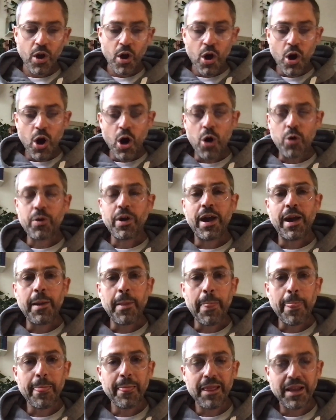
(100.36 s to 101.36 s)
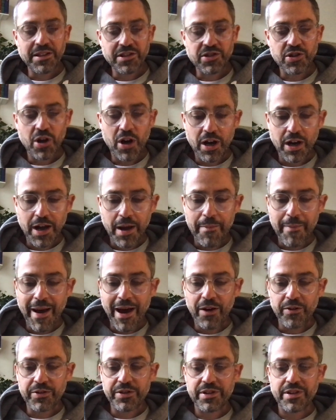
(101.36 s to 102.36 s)
Okay, let's talk
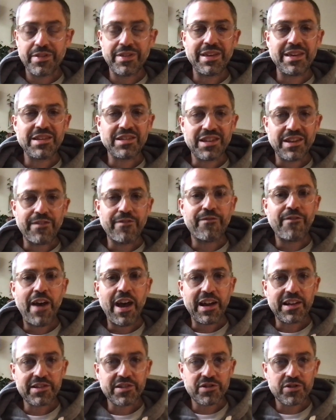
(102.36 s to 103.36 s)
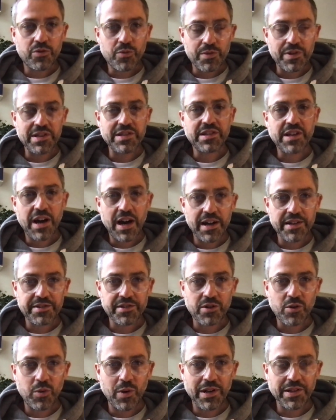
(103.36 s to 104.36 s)
about these effects or these
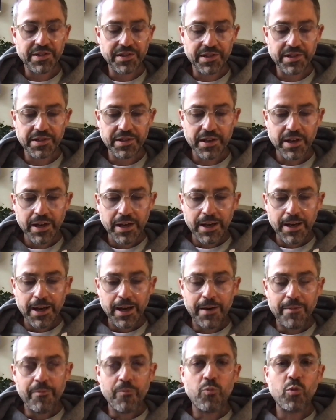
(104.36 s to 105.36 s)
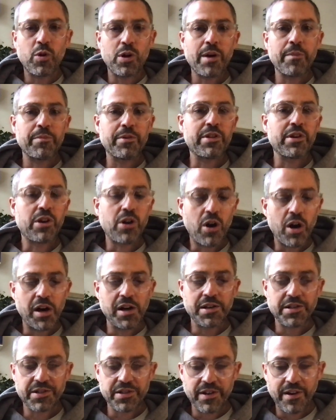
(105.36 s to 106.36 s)
consequences. Um, we'll come to the
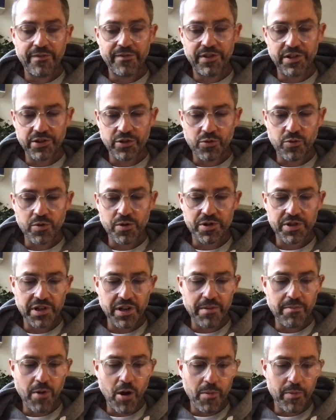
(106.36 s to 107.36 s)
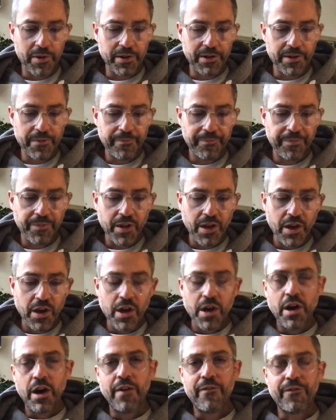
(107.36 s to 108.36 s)
cause of discourse in a moment.
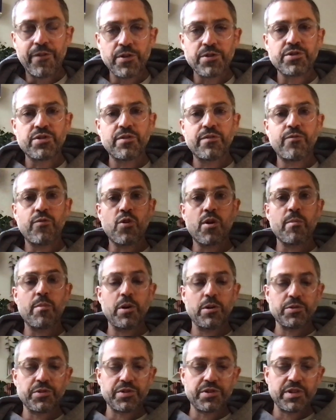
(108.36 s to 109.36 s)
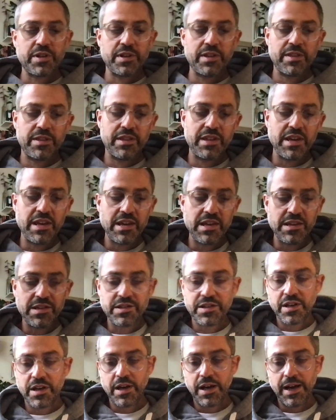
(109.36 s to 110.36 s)
Uh, first and foremost, these
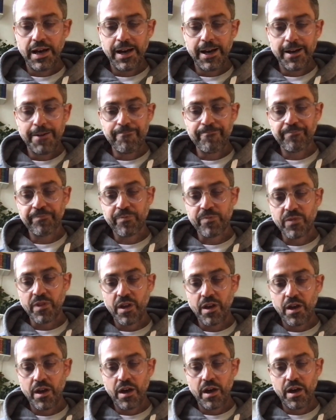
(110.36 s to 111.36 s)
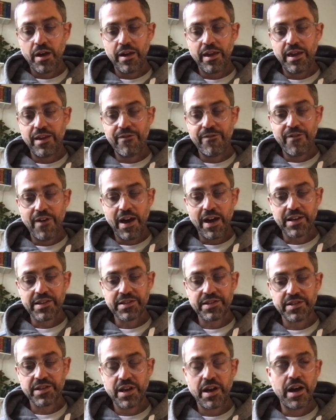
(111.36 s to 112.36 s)
um, uh,
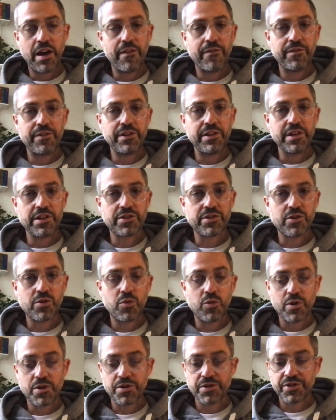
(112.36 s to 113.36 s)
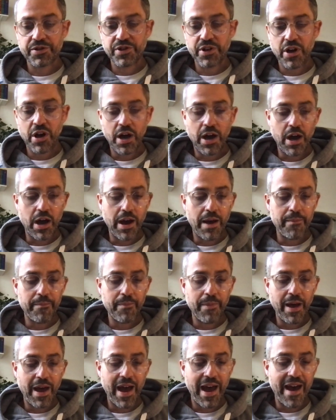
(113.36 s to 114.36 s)
effects of discourse um,
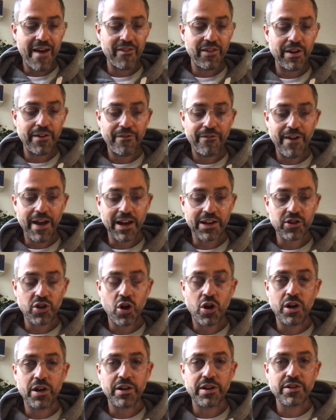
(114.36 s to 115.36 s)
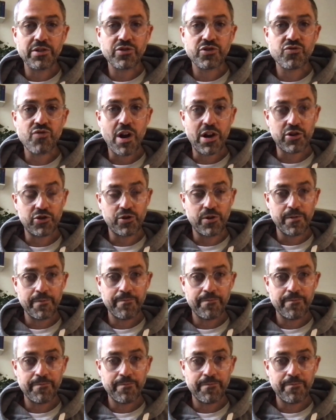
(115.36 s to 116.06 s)
have an effect on structure